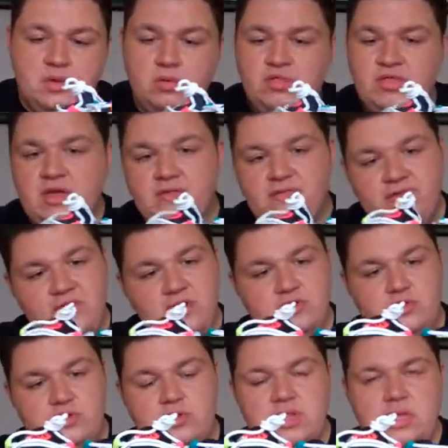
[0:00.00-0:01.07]
Without further
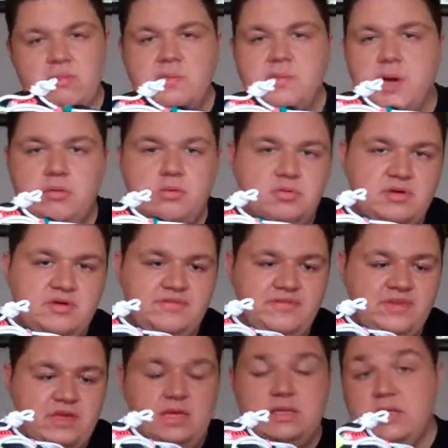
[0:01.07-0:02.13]
ado, let me pop them on
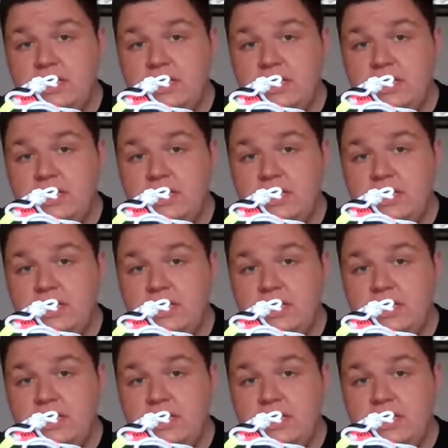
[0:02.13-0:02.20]
feet and